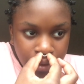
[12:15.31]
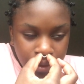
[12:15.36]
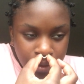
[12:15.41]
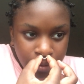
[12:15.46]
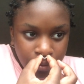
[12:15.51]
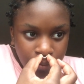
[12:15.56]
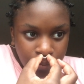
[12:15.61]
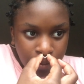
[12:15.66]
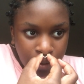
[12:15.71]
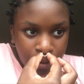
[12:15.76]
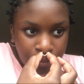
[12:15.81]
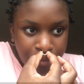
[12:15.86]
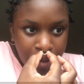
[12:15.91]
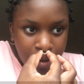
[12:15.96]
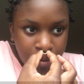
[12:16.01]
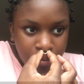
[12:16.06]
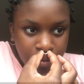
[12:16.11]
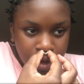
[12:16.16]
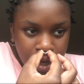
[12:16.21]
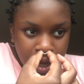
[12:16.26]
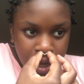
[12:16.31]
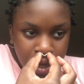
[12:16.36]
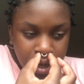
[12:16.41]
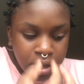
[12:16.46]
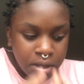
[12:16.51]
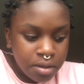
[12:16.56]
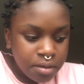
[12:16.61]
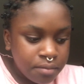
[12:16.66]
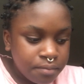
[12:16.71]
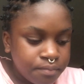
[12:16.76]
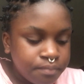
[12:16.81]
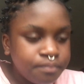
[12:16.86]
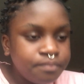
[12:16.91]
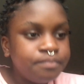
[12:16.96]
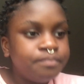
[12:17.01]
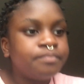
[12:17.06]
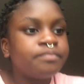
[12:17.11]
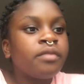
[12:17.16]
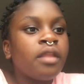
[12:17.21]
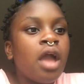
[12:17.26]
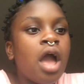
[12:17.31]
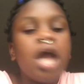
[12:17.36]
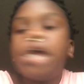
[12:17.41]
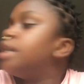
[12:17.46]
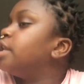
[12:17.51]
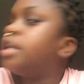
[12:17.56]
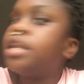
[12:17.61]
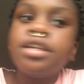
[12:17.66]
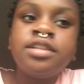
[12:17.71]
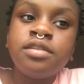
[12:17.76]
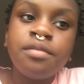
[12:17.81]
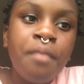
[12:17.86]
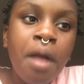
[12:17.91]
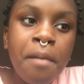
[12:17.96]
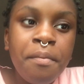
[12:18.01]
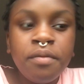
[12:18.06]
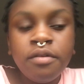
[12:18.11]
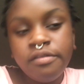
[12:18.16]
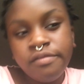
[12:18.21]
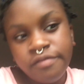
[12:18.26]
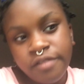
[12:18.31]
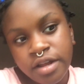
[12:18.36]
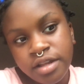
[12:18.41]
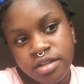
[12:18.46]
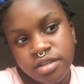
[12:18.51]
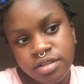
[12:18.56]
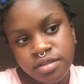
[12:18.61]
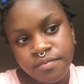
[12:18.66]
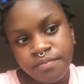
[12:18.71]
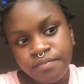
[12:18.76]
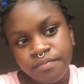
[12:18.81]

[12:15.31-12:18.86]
It'll come out. I did it to my perfect.